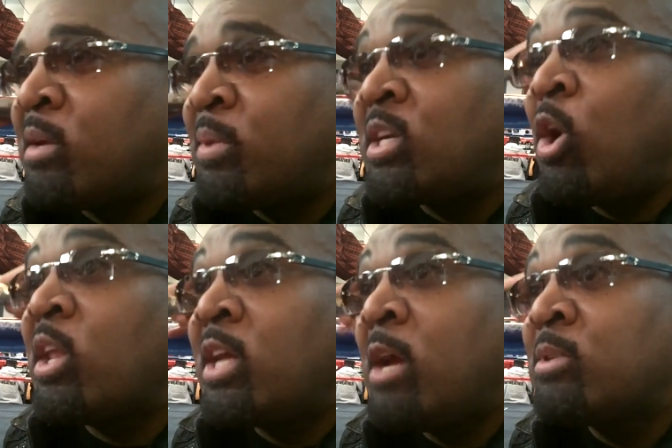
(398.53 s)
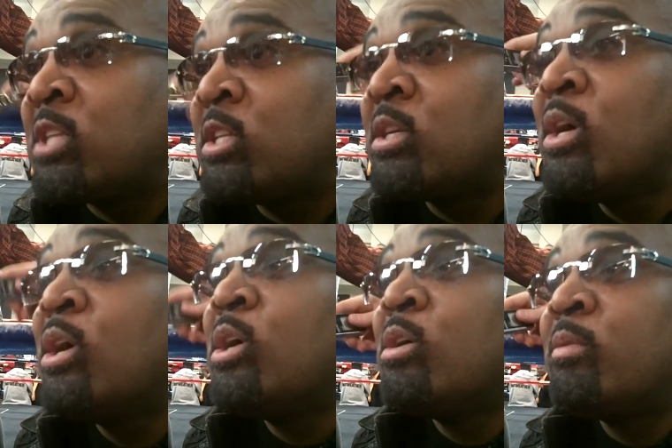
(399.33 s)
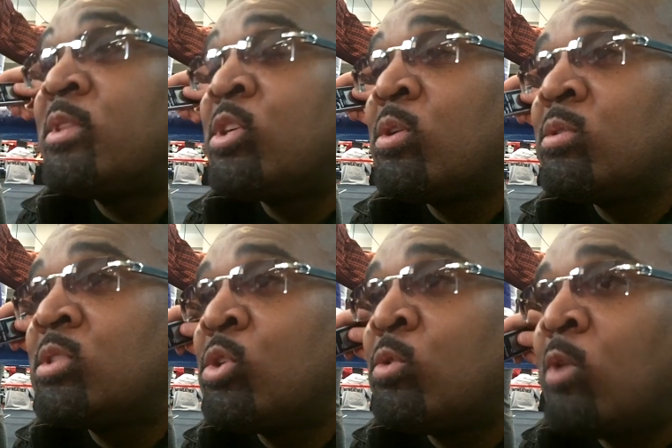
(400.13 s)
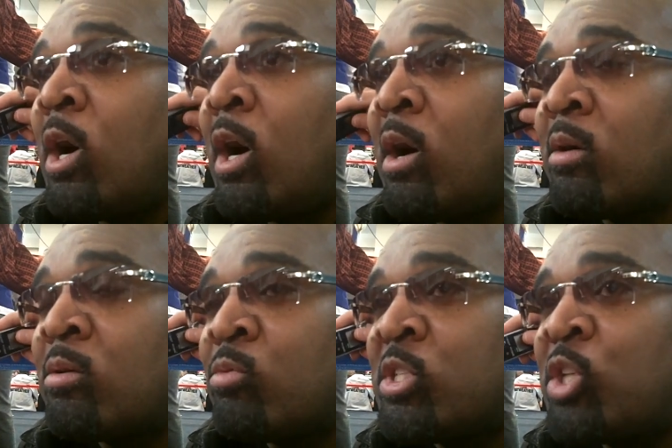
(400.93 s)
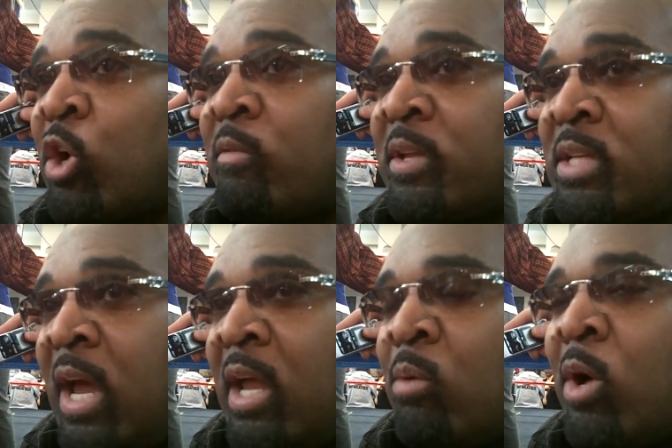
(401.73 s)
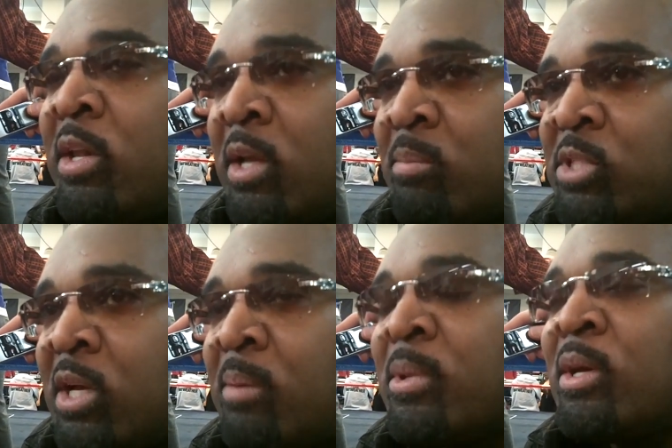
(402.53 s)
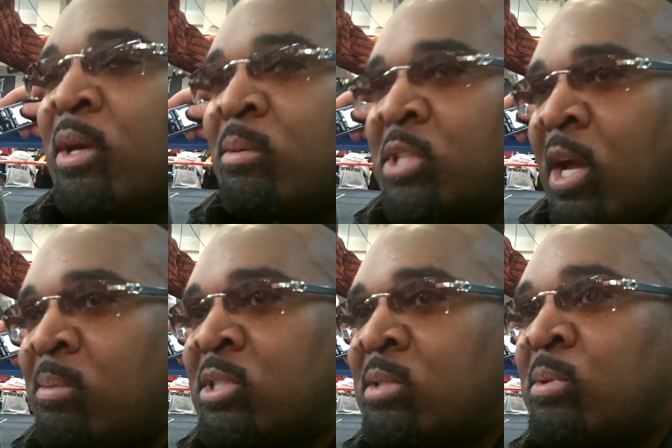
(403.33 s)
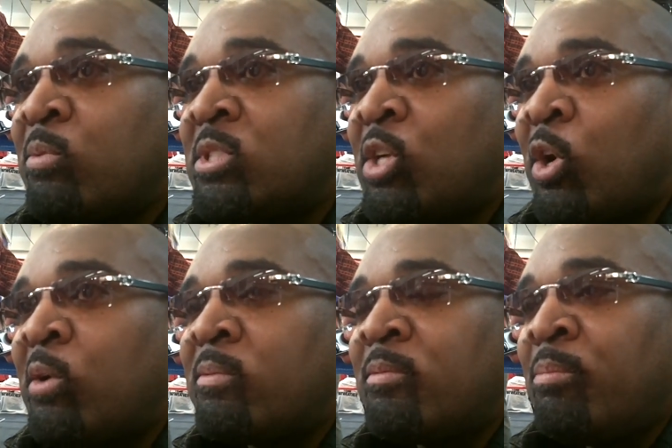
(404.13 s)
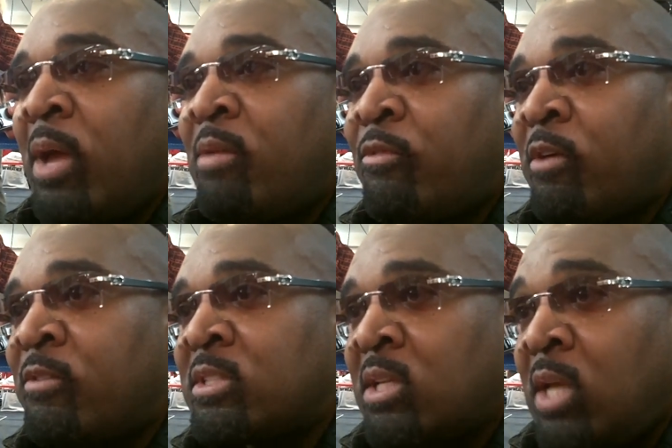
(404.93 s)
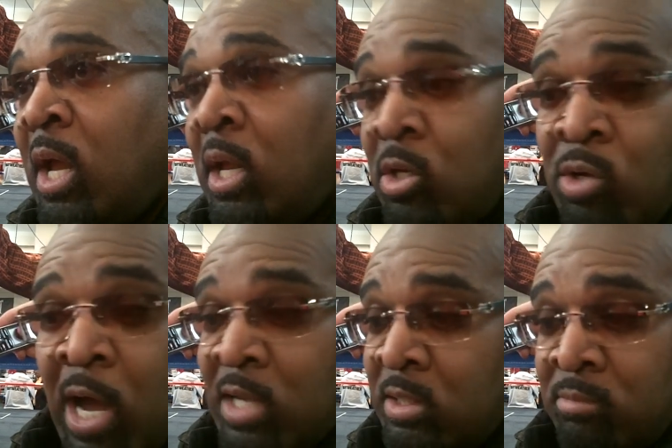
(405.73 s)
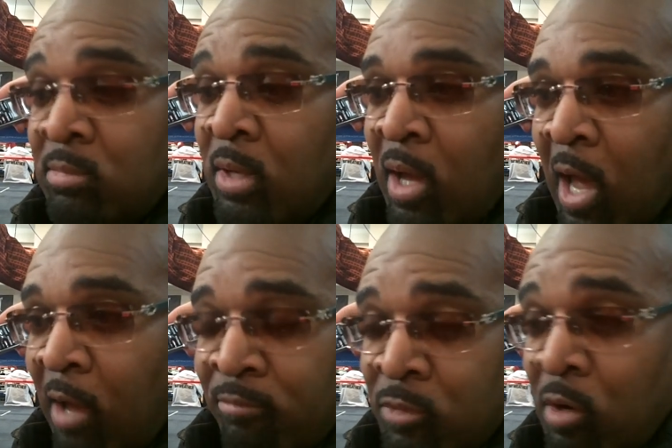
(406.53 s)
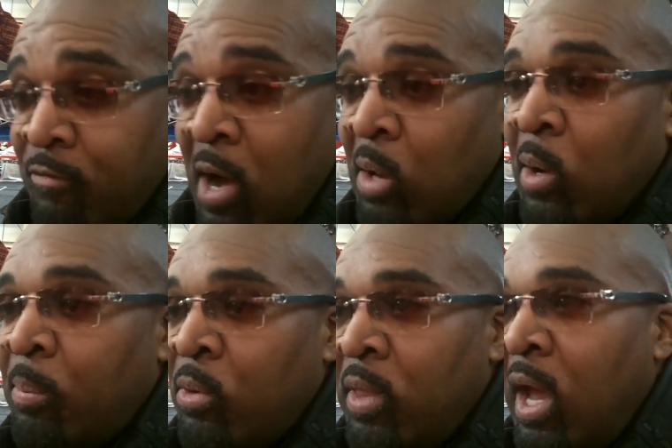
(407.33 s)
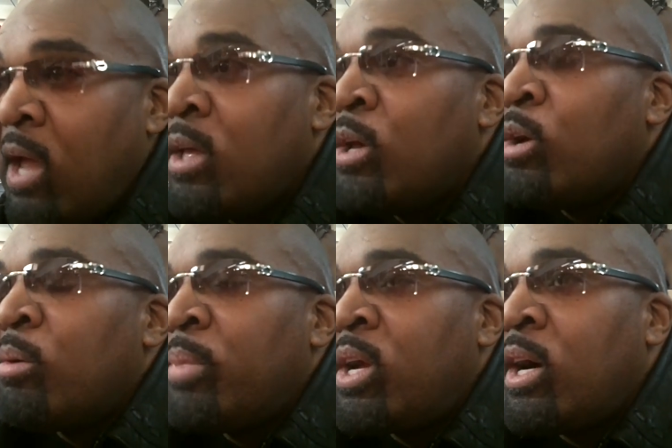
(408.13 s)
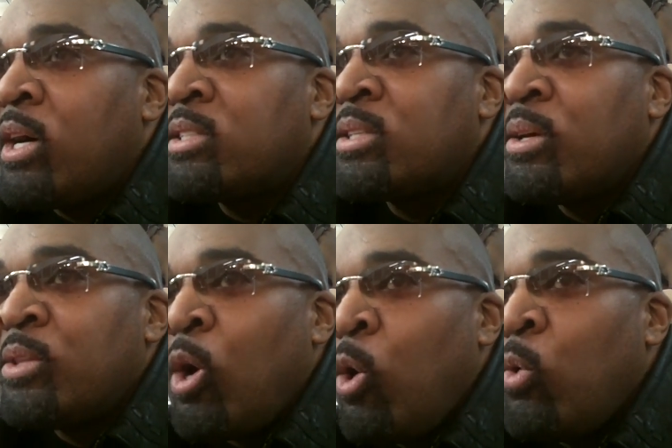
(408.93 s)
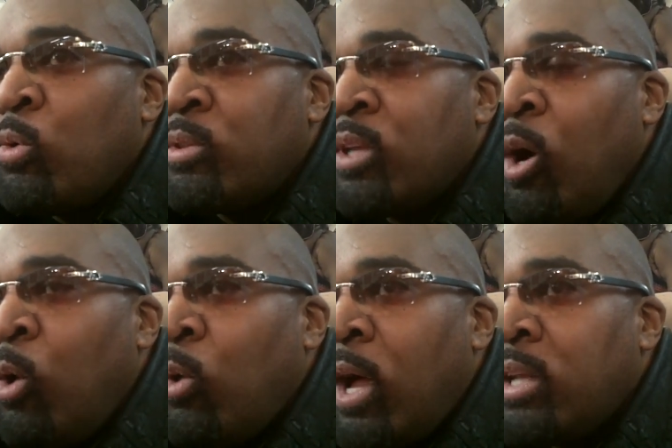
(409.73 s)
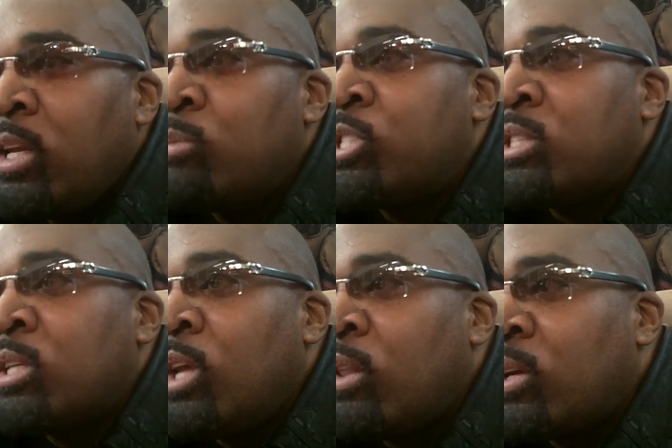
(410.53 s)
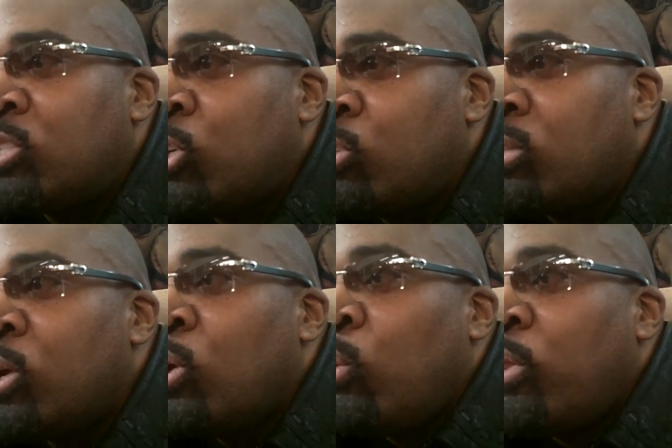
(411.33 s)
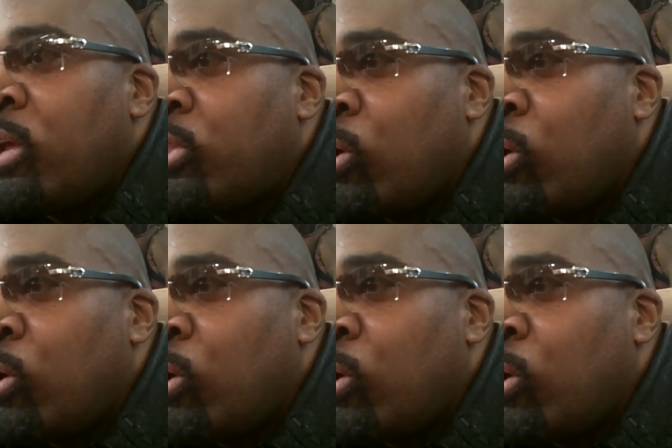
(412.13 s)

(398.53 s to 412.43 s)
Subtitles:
out there, but called the cable system to reserve the date. It wasn't the MGM. It was the cable system to reserve May 5th as a date. And you guys can, you know, follow up on that. Because the whole idea was just another excuse. When they